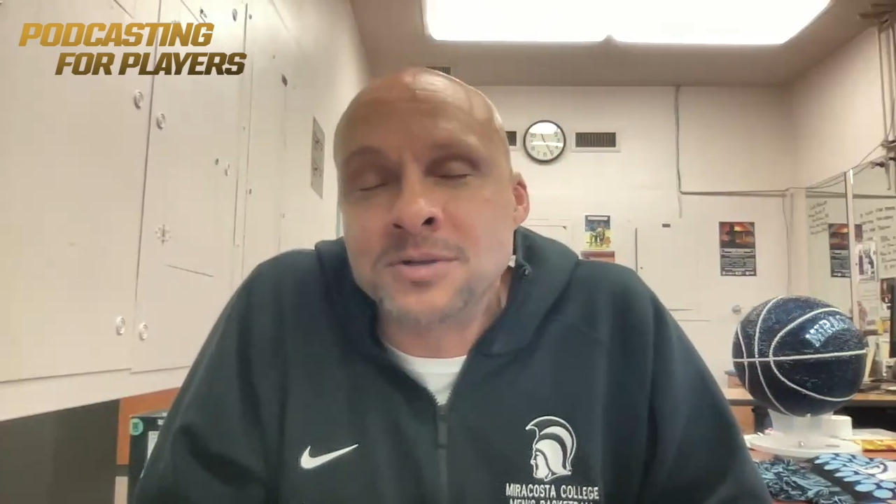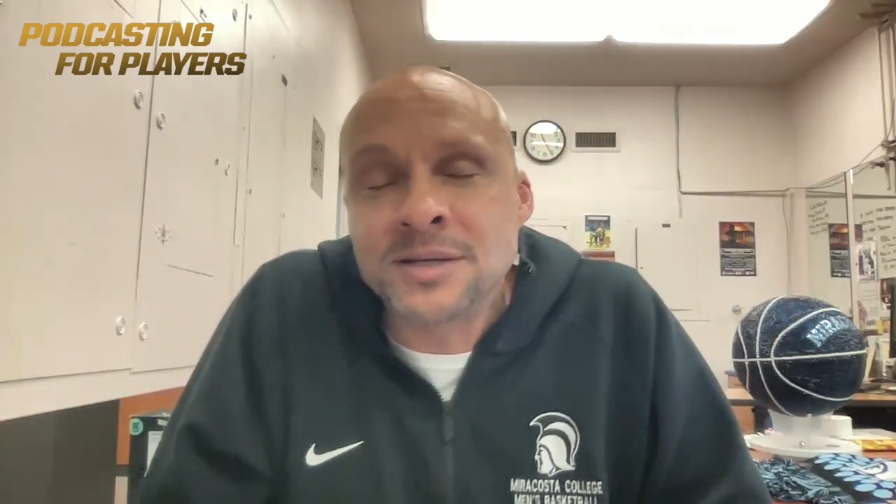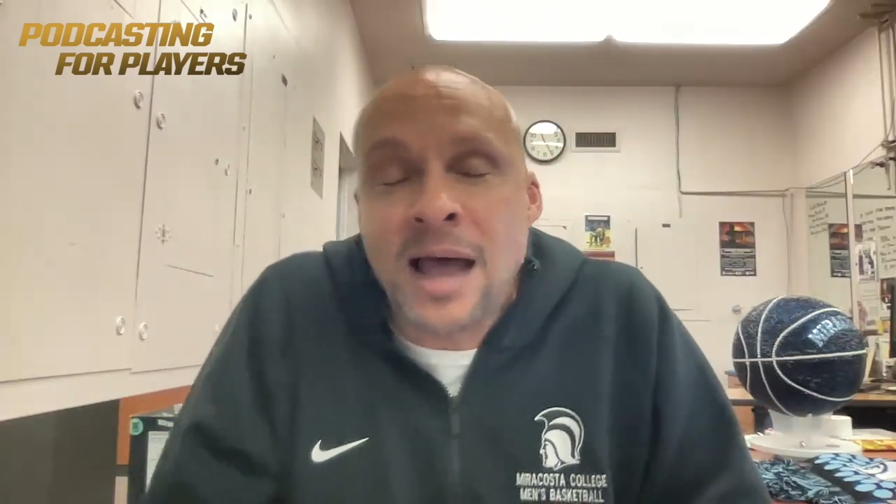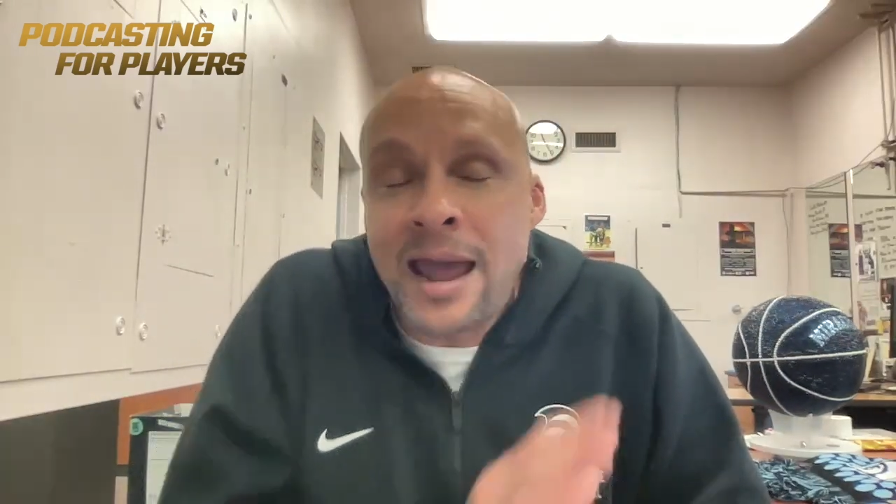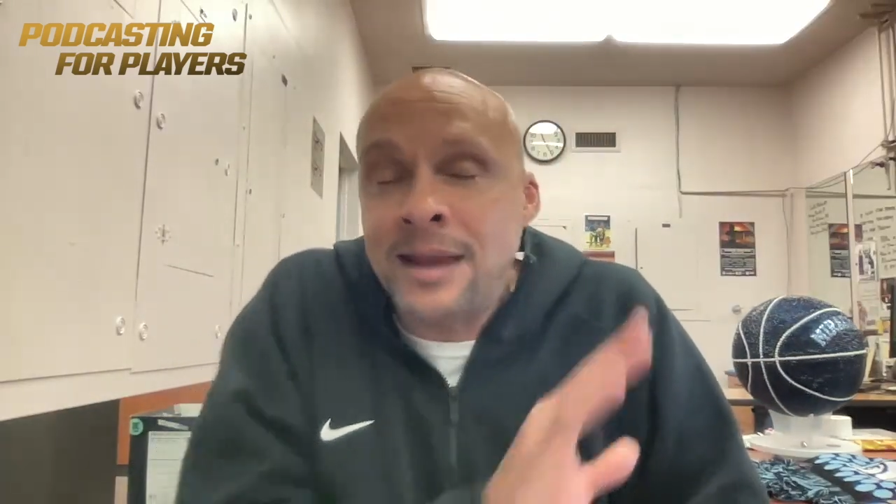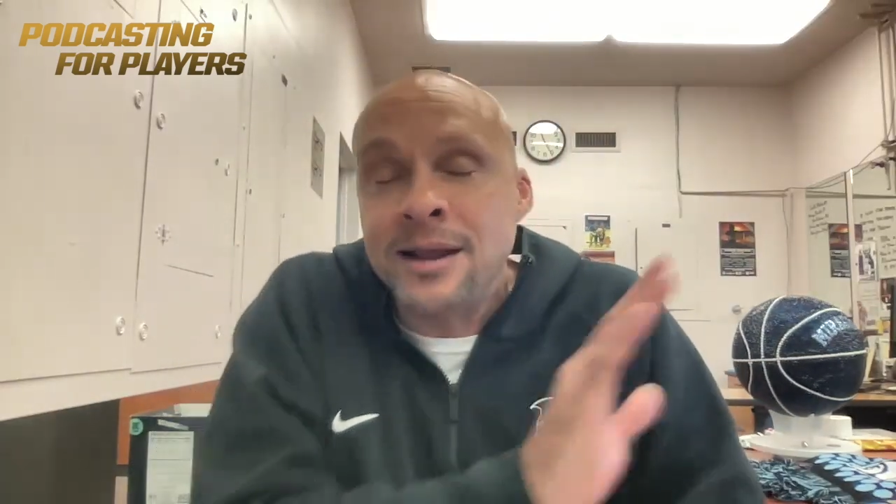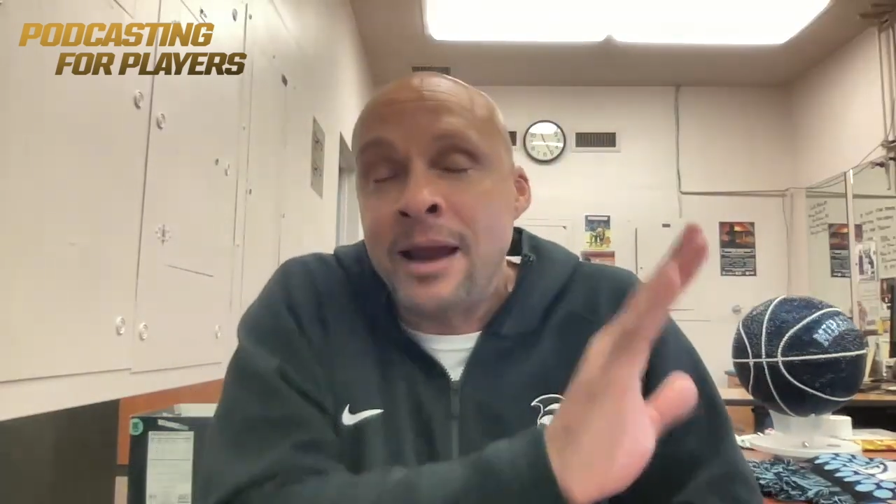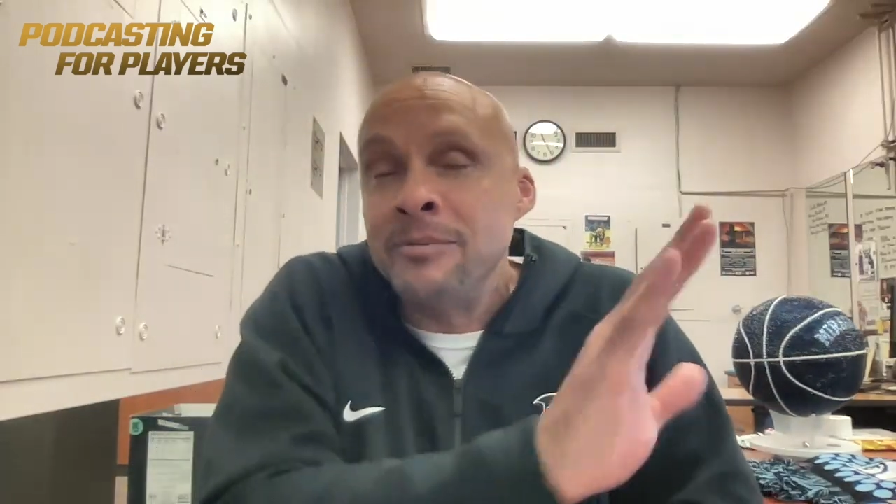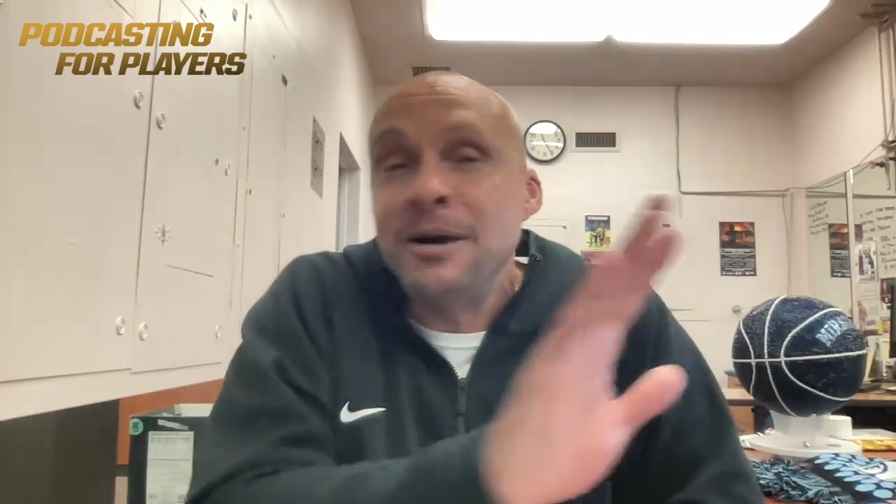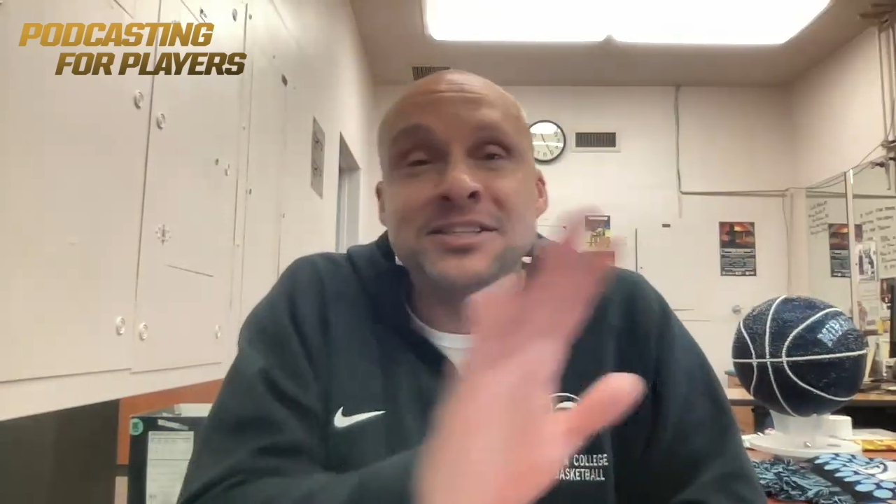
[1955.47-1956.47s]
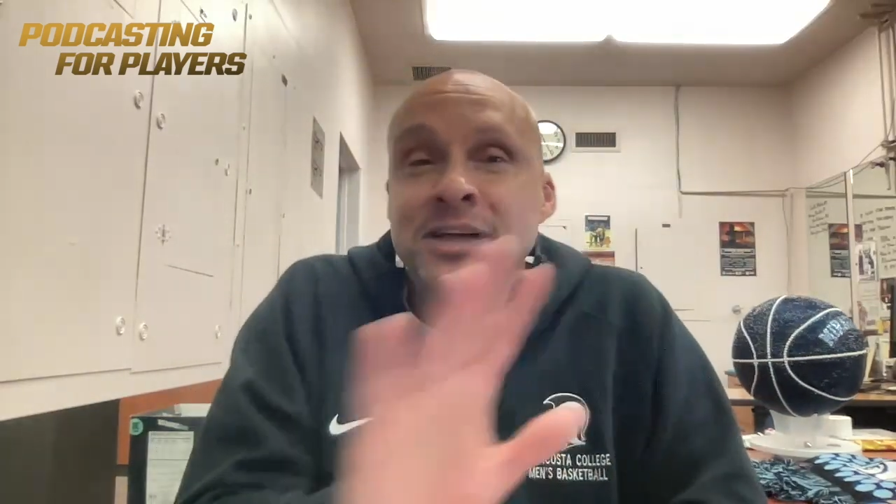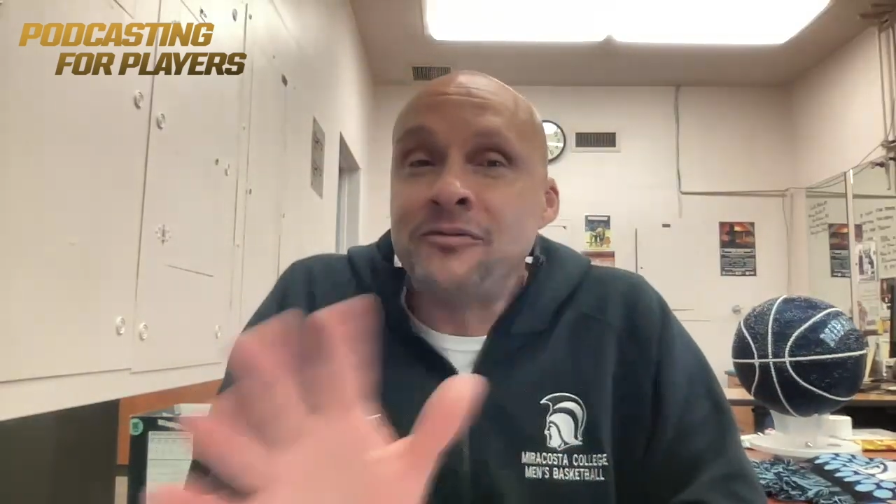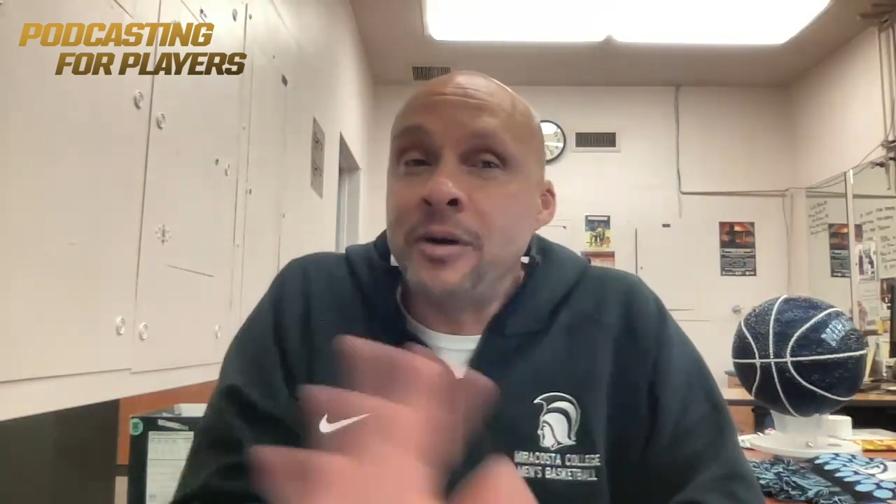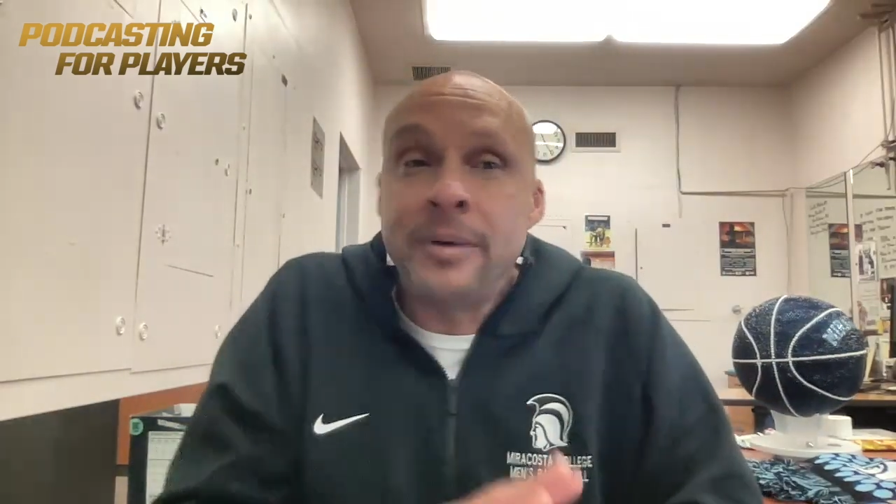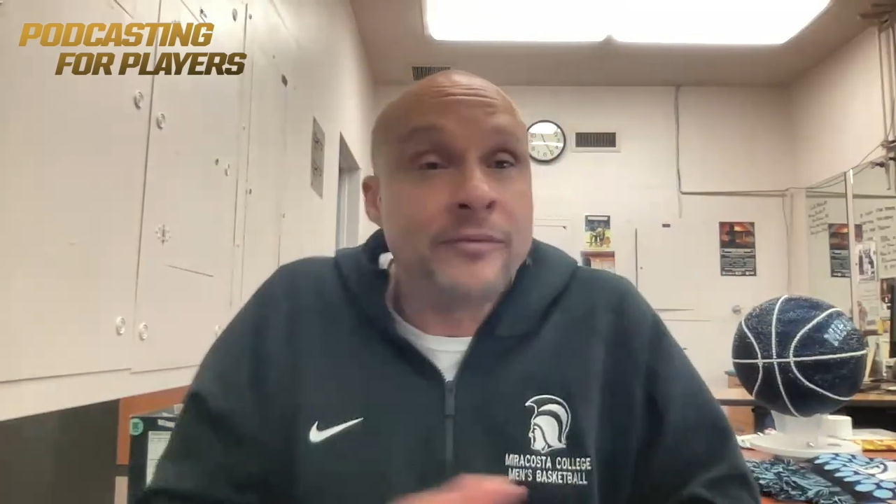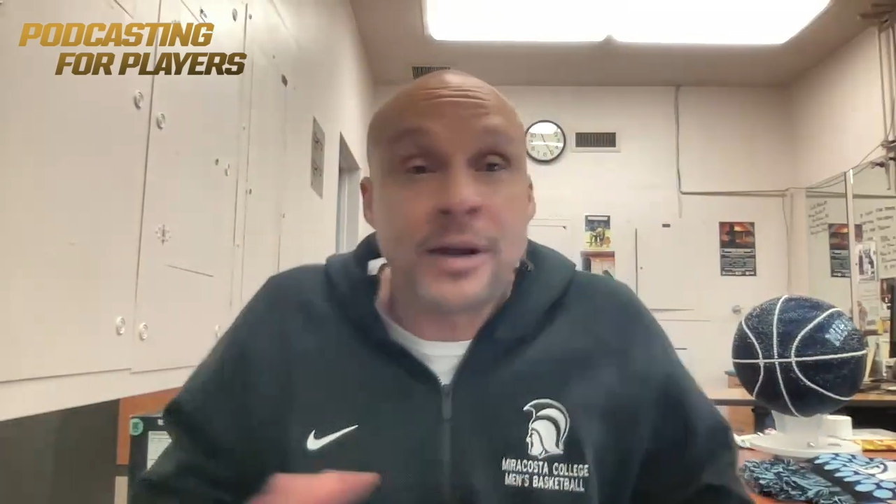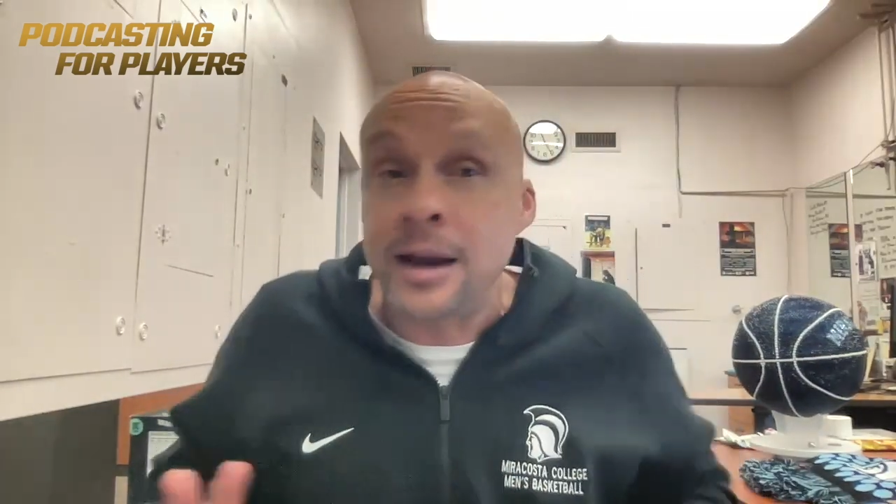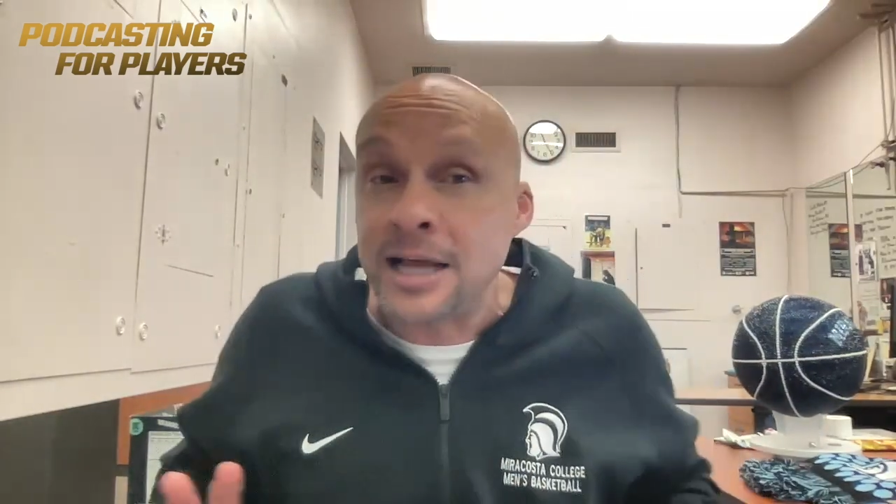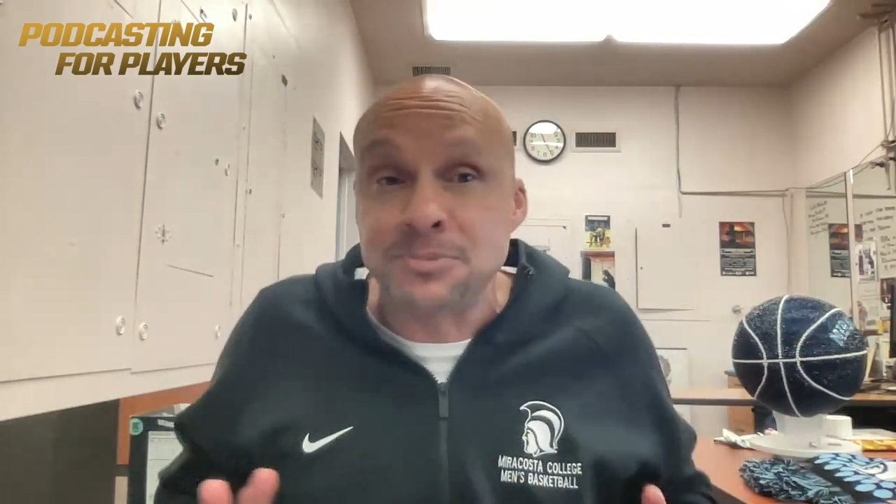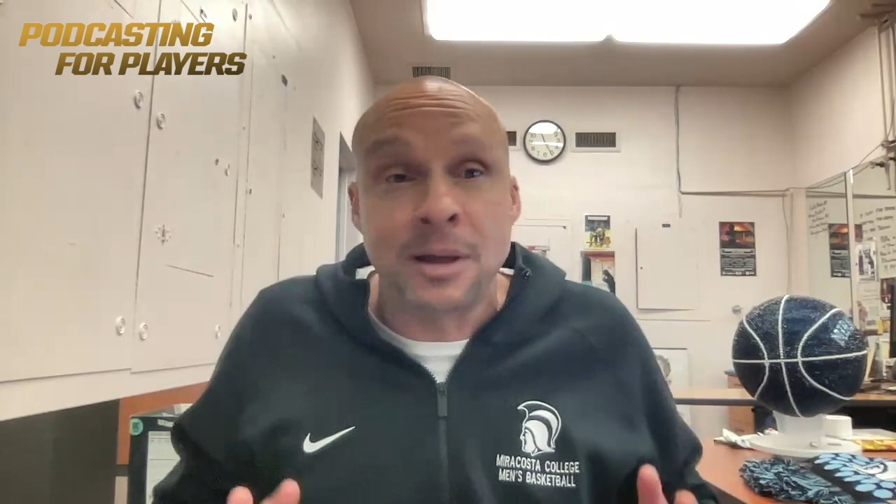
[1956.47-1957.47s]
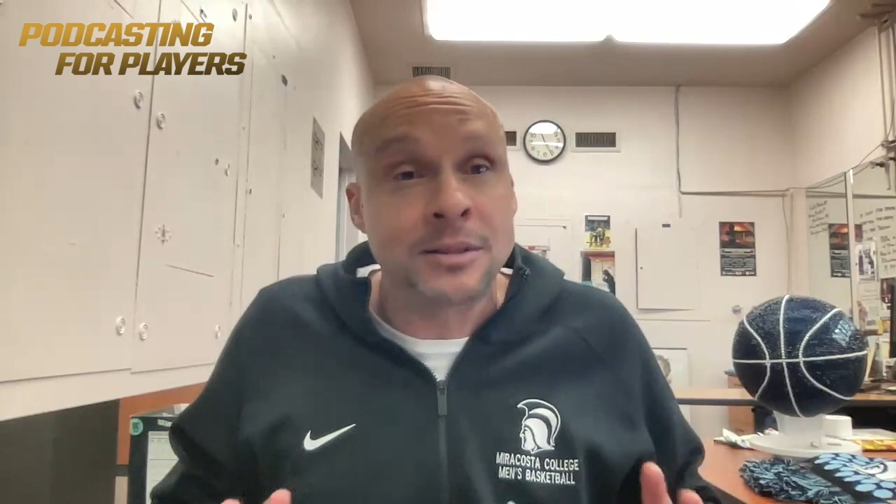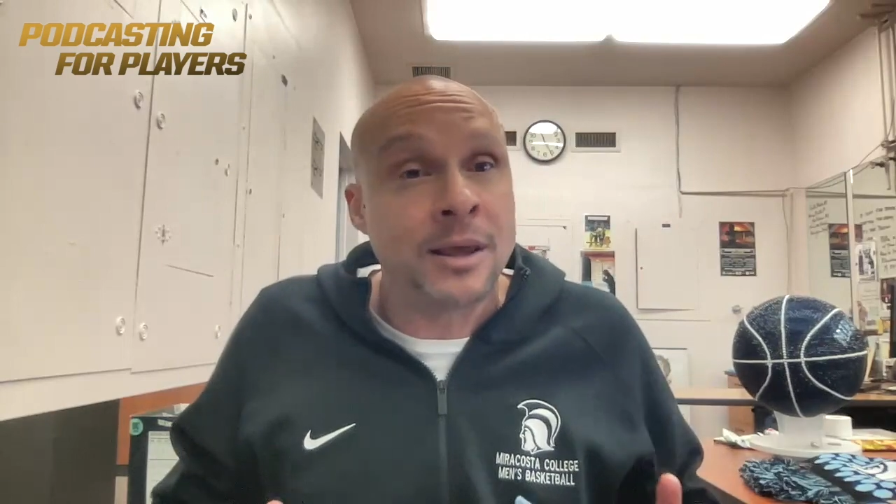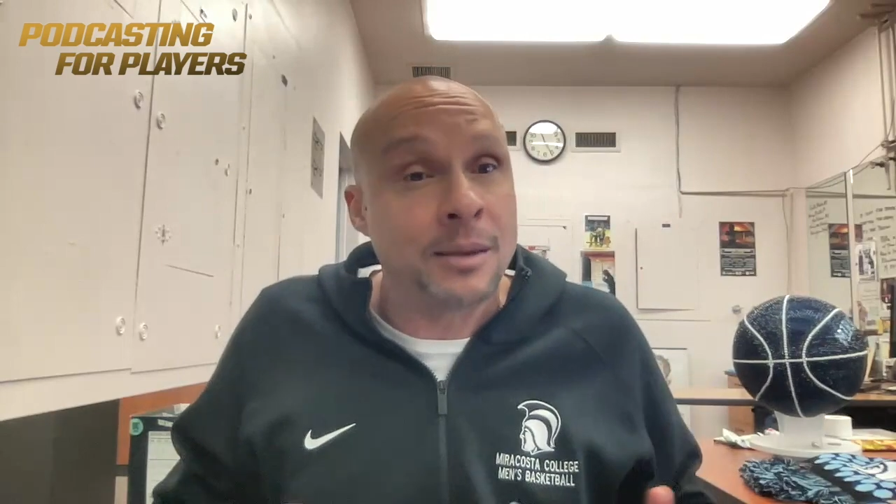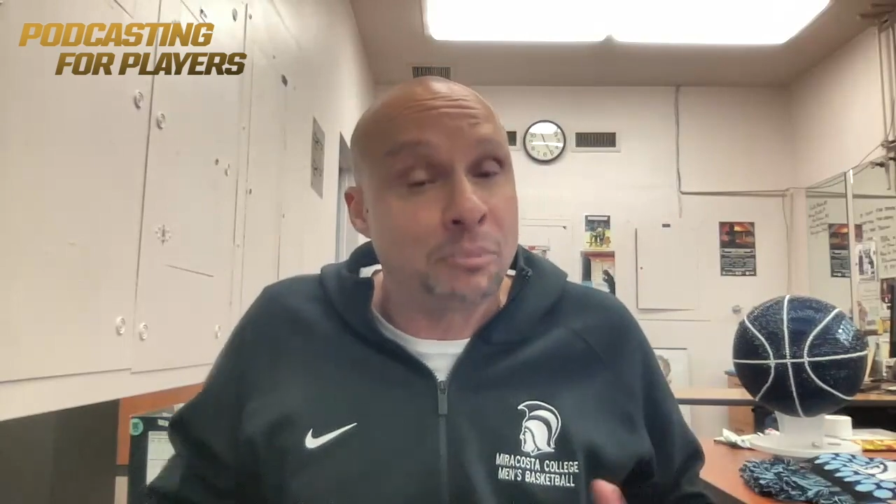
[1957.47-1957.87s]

because I hang everybody's stuff up every day, that's my thing.